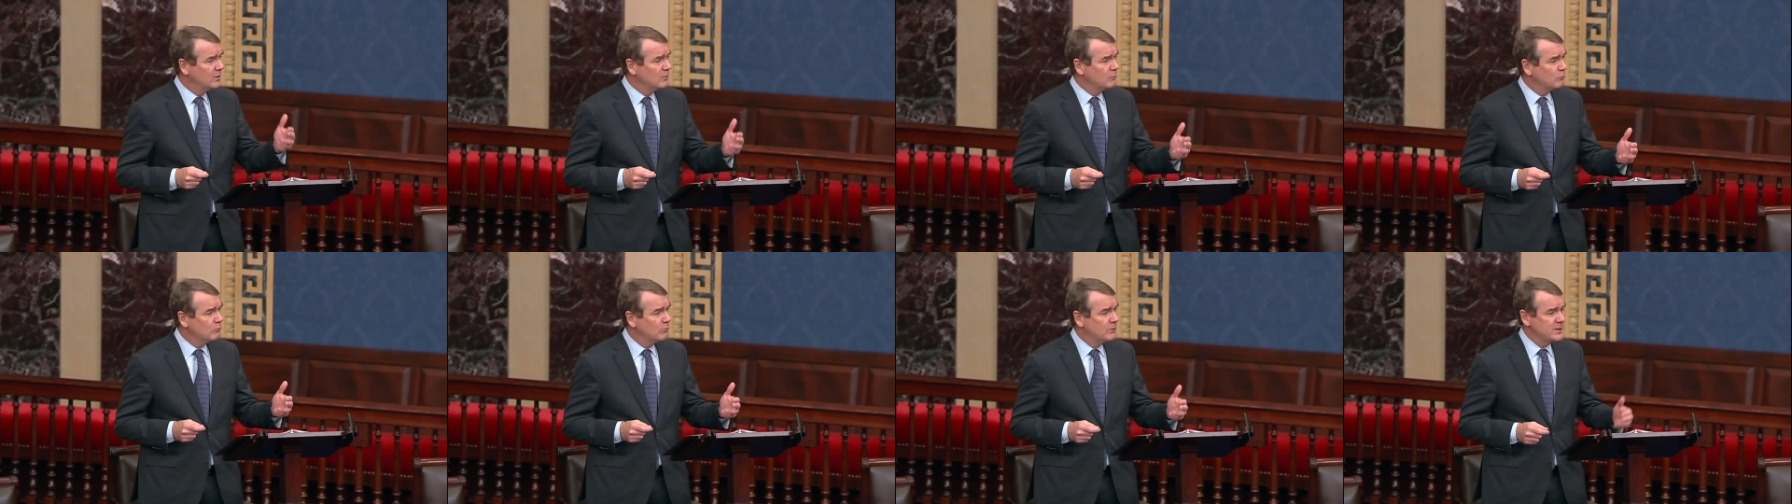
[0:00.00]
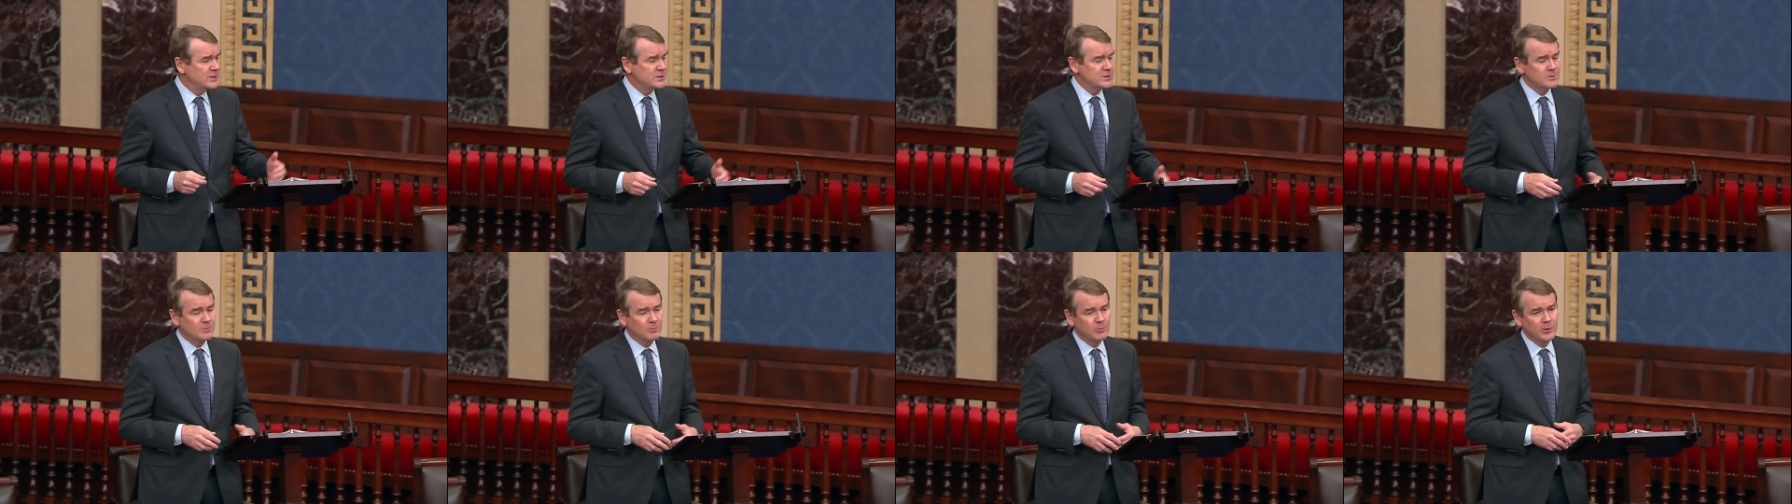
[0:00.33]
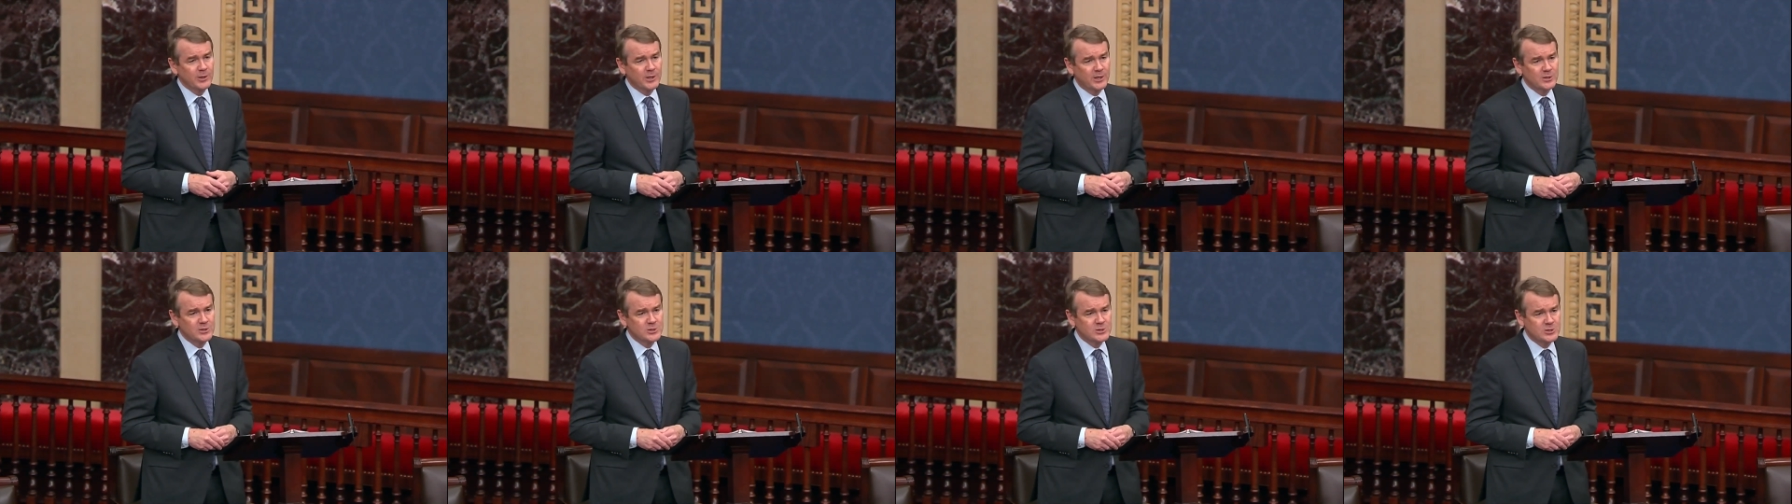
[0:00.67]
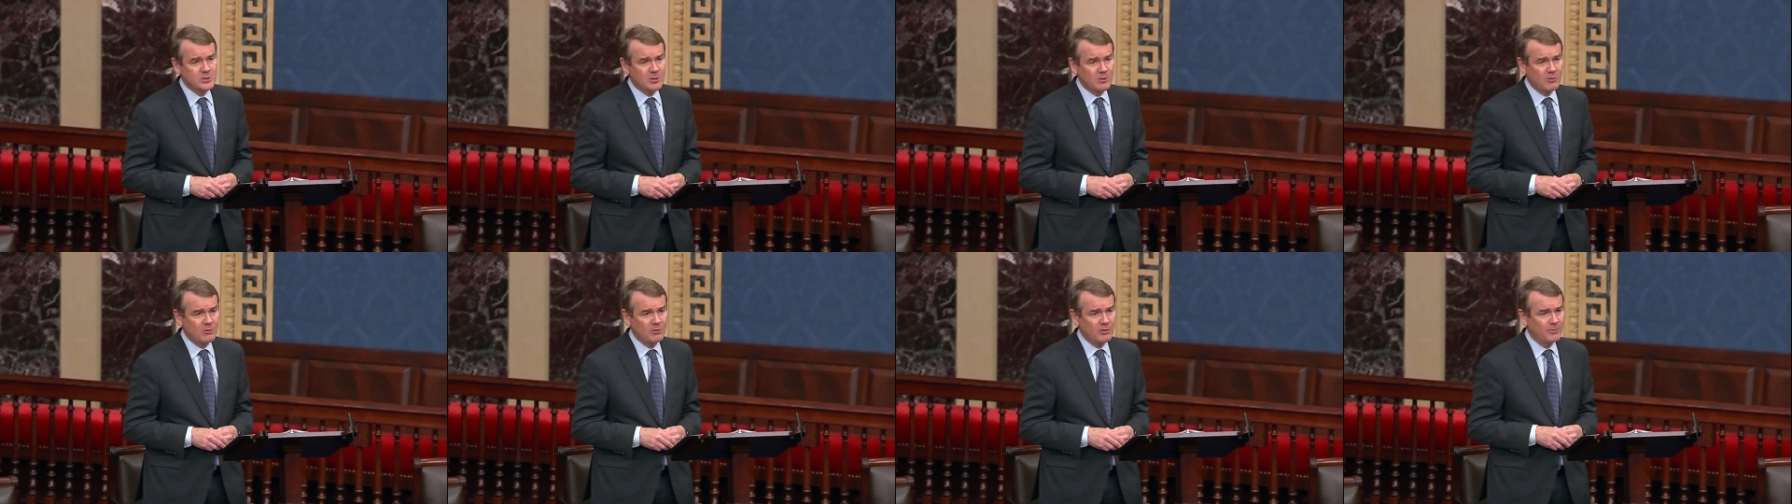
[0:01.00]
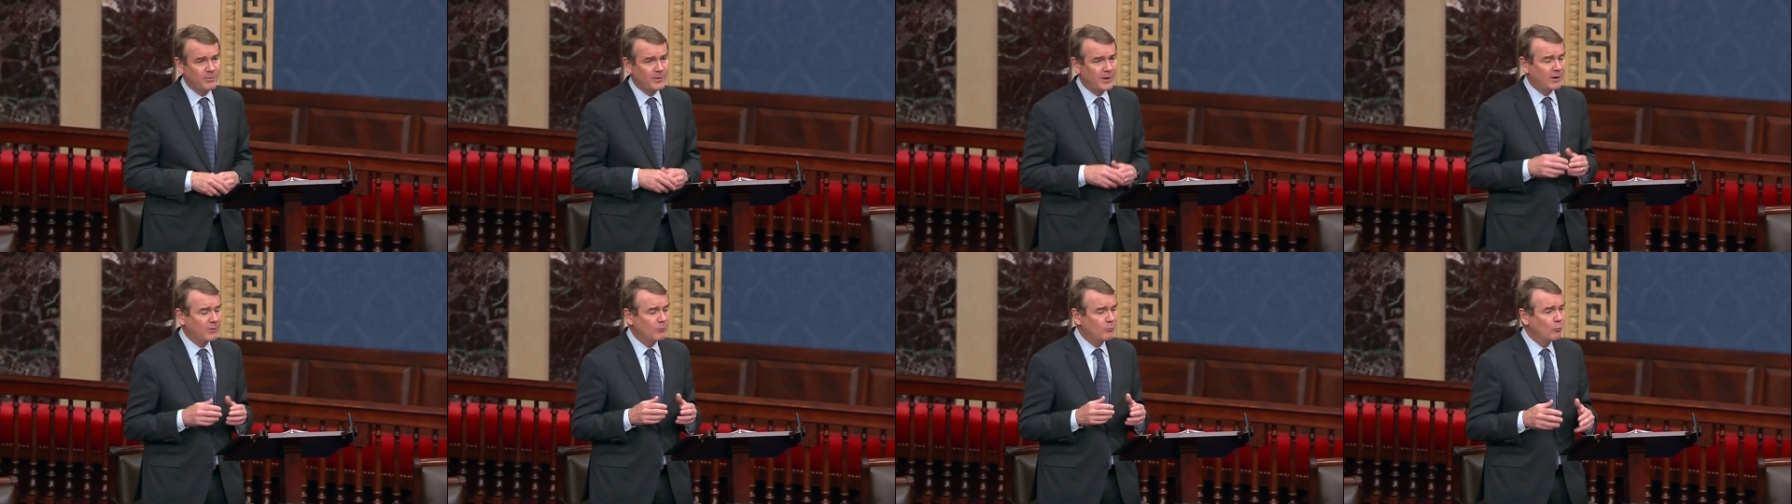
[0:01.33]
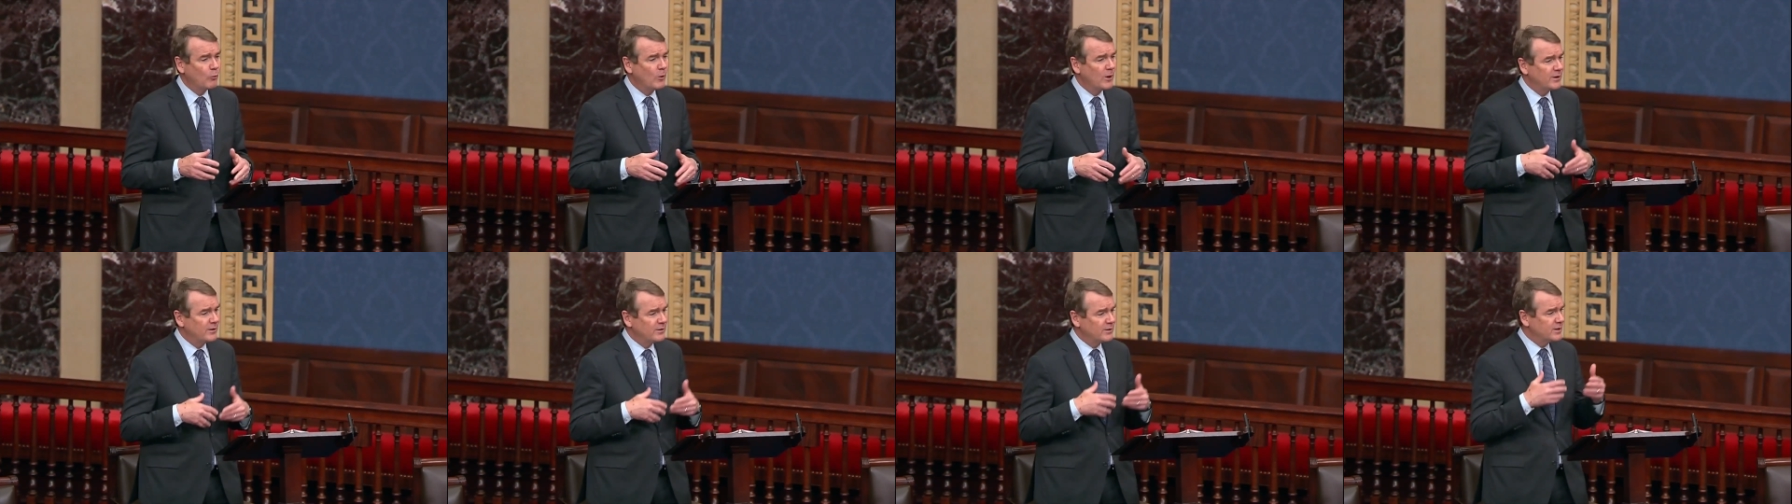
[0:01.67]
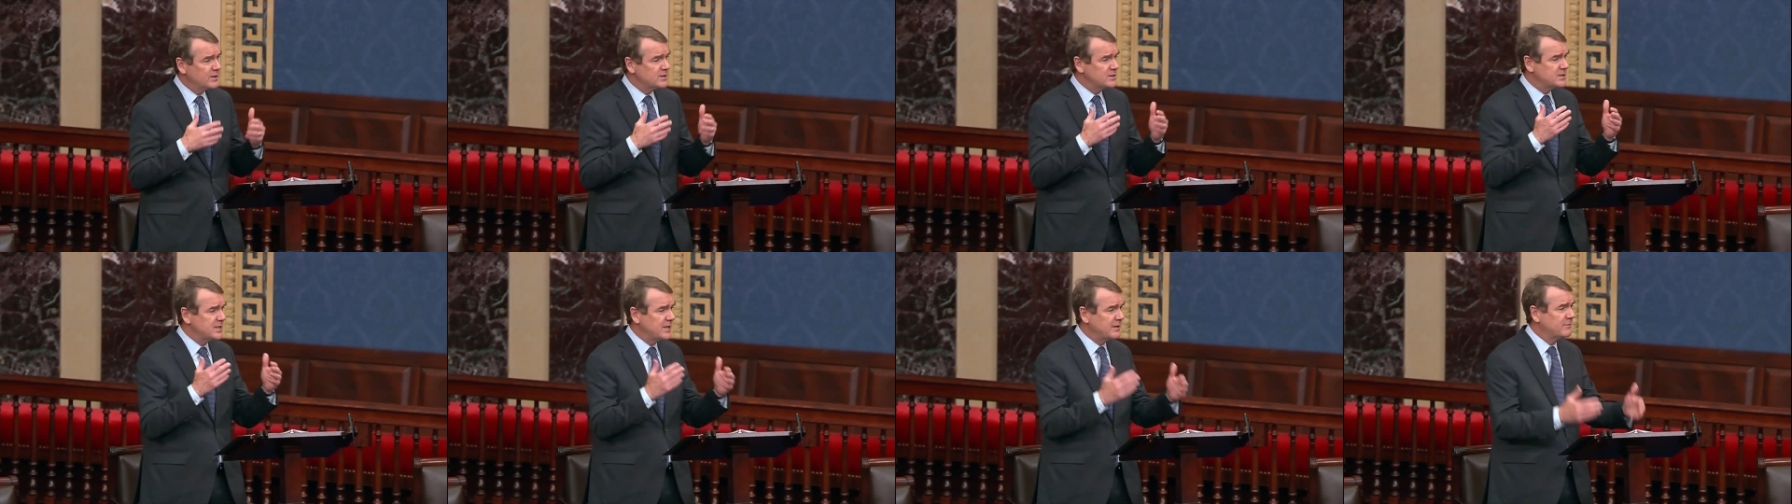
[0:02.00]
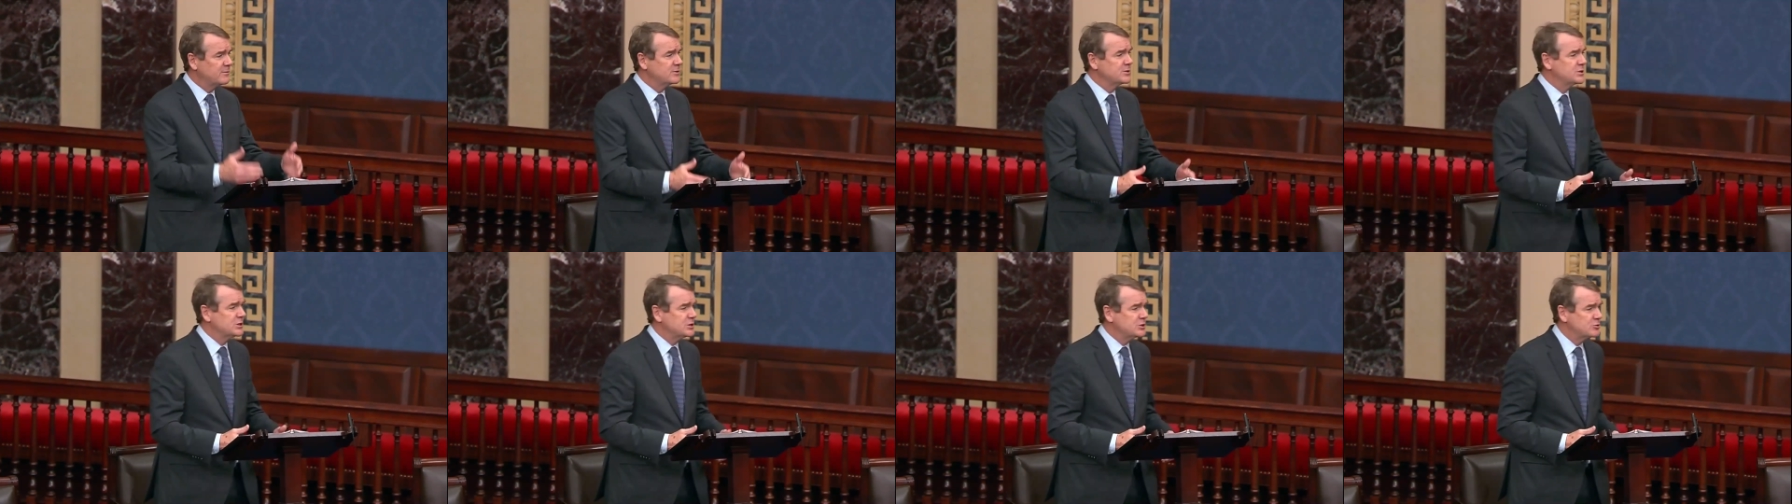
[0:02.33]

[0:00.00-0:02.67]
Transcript: reasonably concerned about what this energy